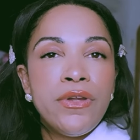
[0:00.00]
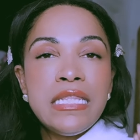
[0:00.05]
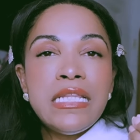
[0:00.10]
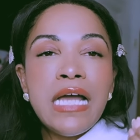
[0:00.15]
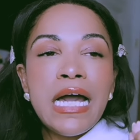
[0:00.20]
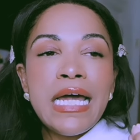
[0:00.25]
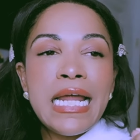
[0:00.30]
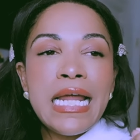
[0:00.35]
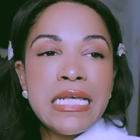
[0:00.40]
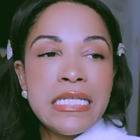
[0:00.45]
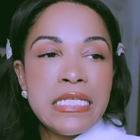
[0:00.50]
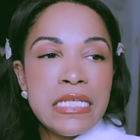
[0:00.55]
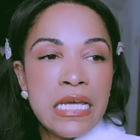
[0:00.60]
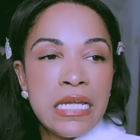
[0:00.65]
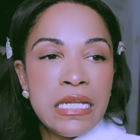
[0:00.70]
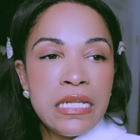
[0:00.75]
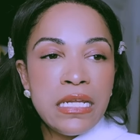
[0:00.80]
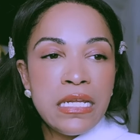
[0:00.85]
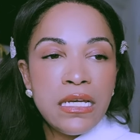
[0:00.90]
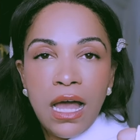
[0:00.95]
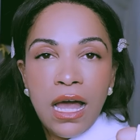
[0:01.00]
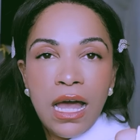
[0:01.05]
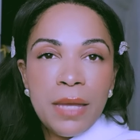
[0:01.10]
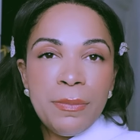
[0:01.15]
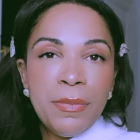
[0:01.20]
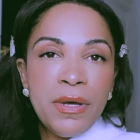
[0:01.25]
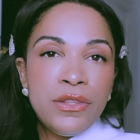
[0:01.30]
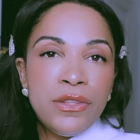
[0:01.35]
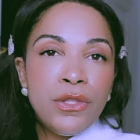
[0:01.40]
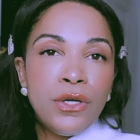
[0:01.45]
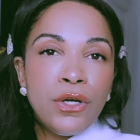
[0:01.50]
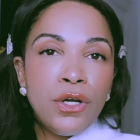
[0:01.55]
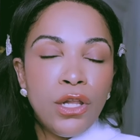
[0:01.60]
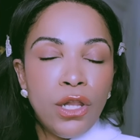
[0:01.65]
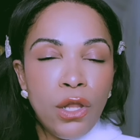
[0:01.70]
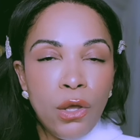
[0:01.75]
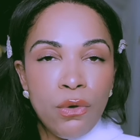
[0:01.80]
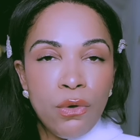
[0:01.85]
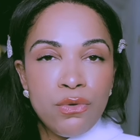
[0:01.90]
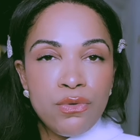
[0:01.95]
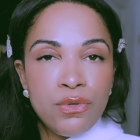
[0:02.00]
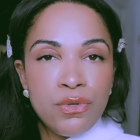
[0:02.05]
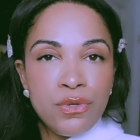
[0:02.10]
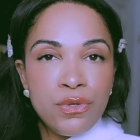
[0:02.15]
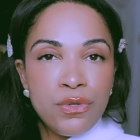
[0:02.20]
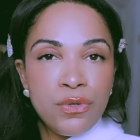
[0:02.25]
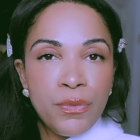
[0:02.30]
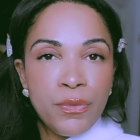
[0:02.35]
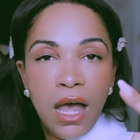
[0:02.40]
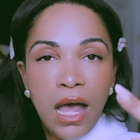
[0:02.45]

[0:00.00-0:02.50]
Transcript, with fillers: Not as in, I bought the clothes,